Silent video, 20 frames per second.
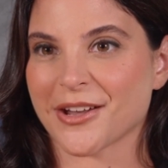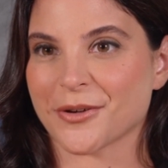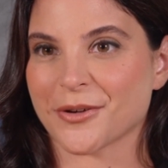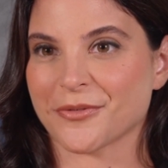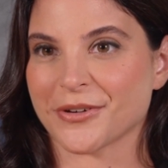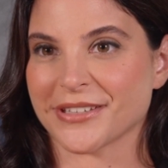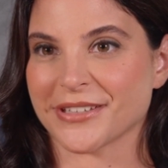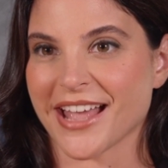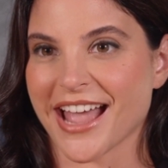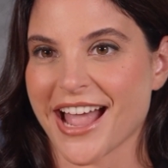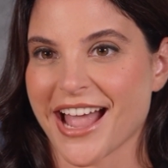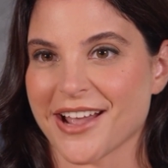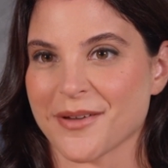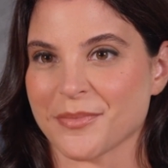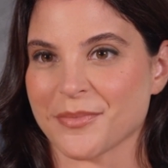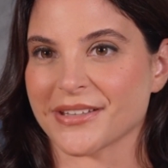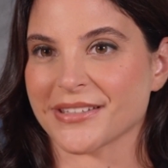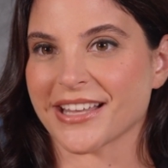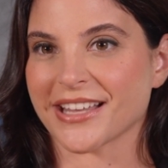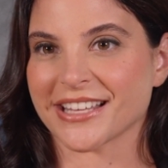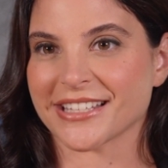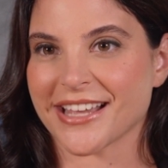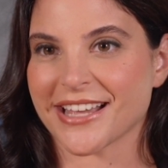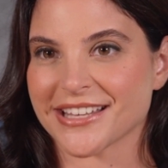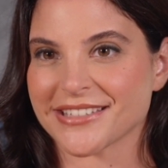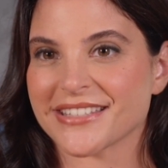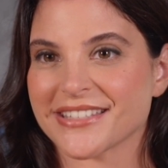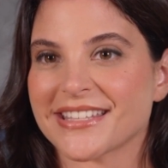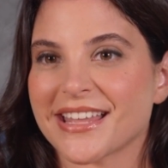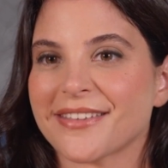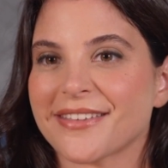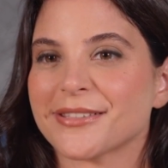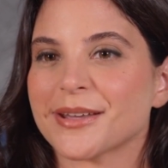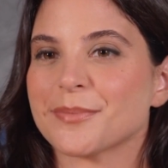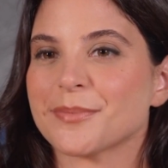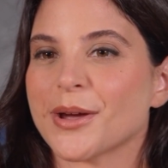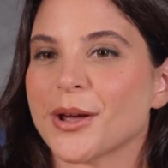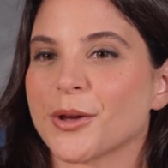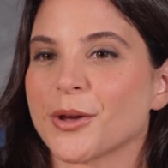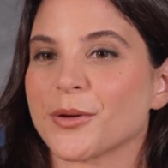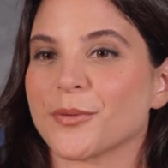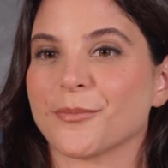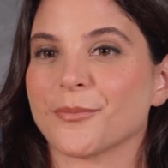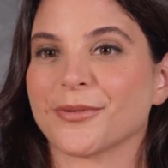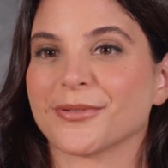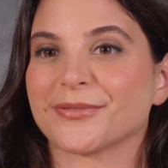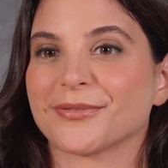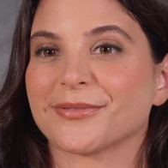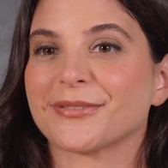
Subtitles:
over the head with it and sent them home.